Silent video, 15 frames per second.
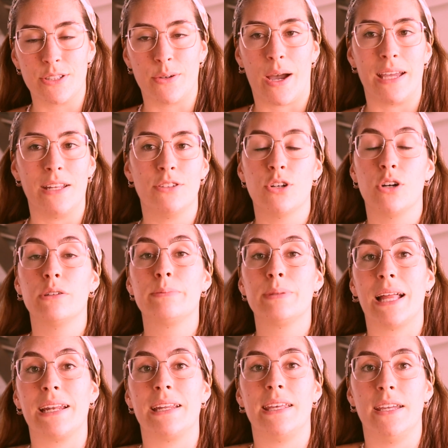I don't
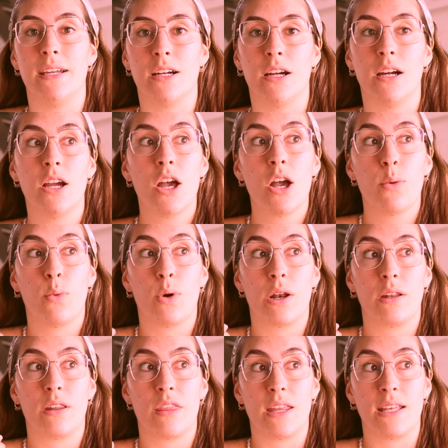plan here
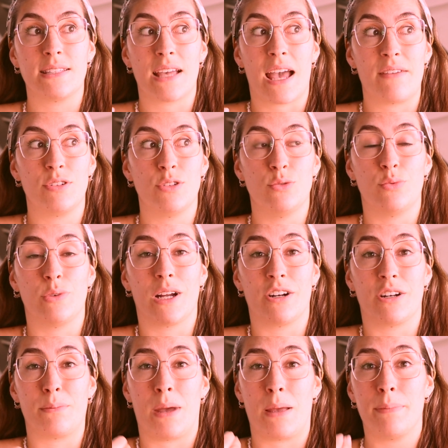what things I have to do
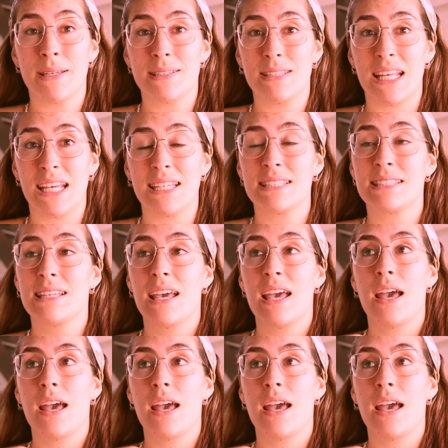regarding my business